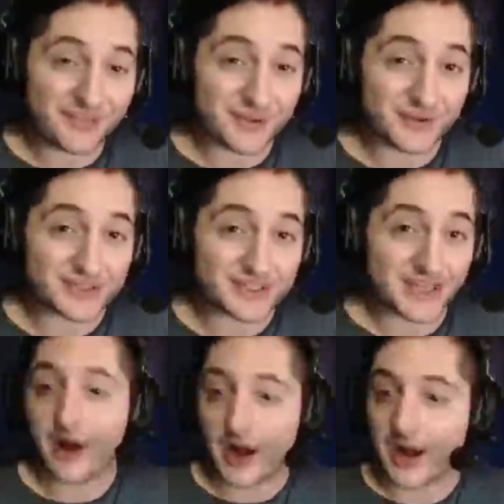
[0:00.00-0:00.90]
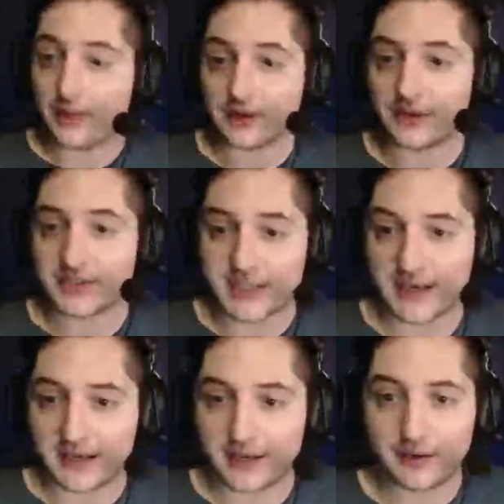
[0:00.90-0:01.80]
focused game, I would understand
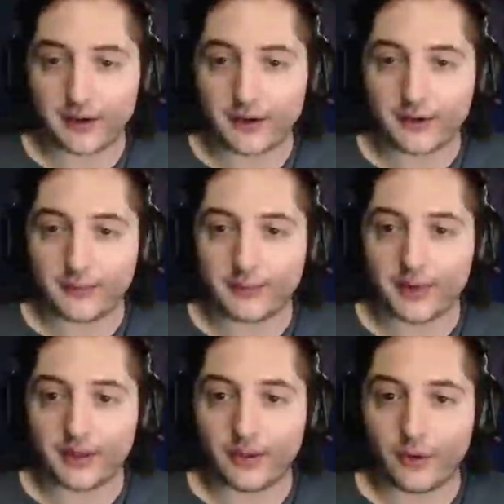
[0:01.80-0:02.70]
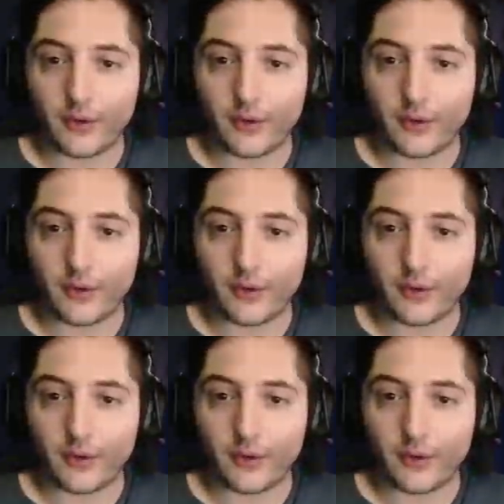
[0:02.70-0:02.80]
it. But the whole